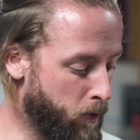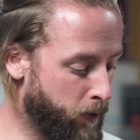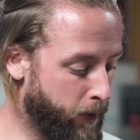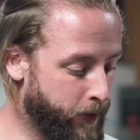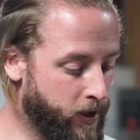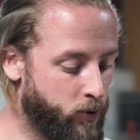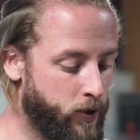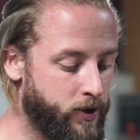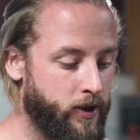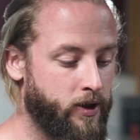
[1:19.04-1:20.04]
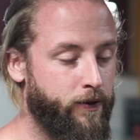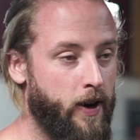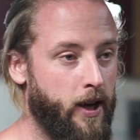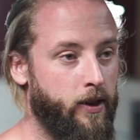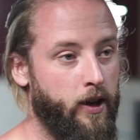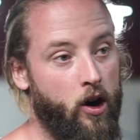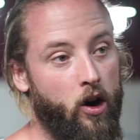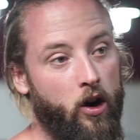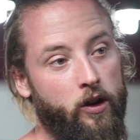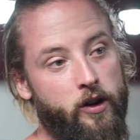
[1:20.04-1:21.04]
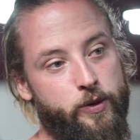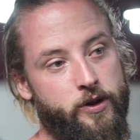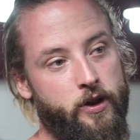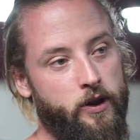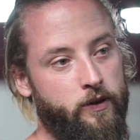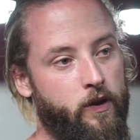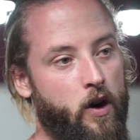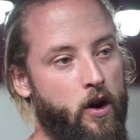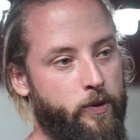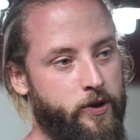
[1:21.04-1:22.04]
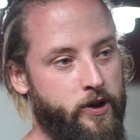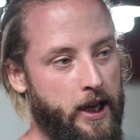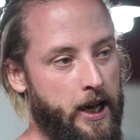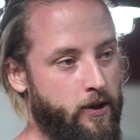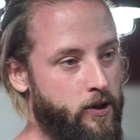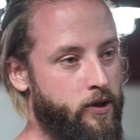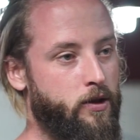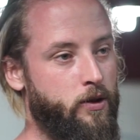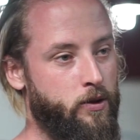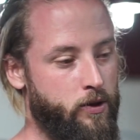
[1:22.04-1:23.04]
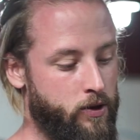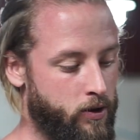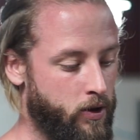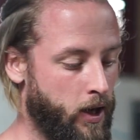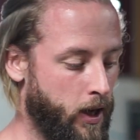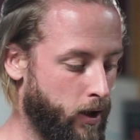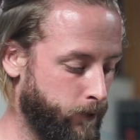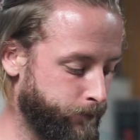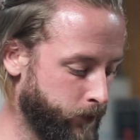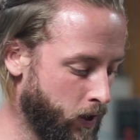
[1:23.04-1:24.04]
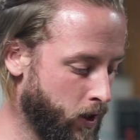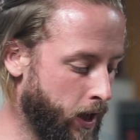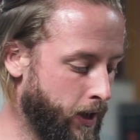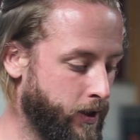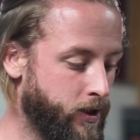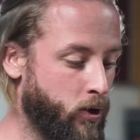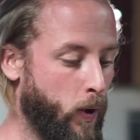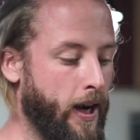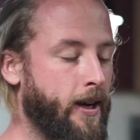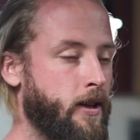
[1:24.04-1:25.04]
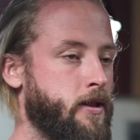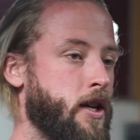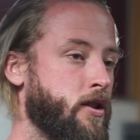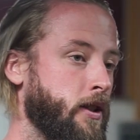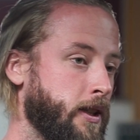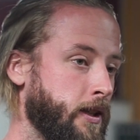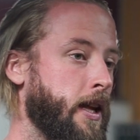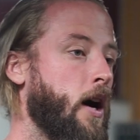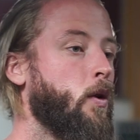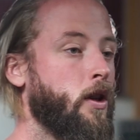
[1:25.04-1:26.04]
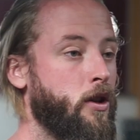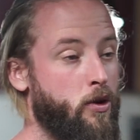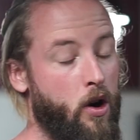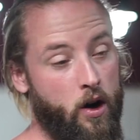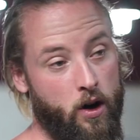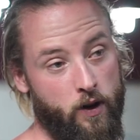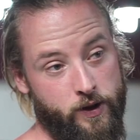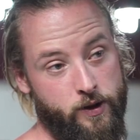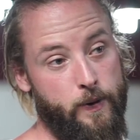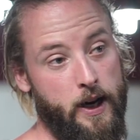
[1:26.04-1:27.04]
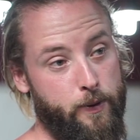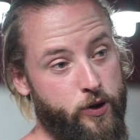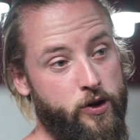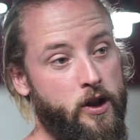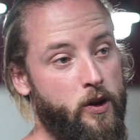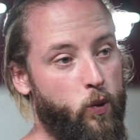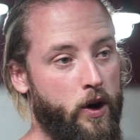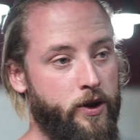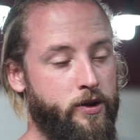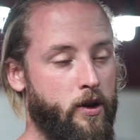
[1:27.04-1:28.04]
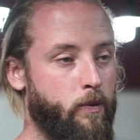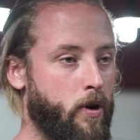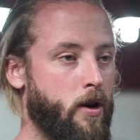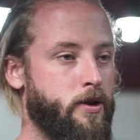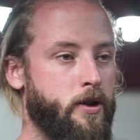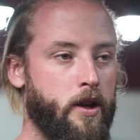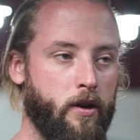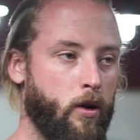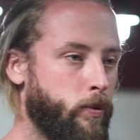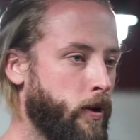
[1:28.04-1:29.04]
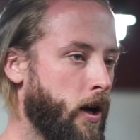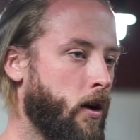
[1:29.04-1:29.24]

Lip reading: The biggest reason is the fact that on the Brazilian farms, the altitudes and the terrain is actually allowing you to harvest by a machine, where in some parts in Ethiopia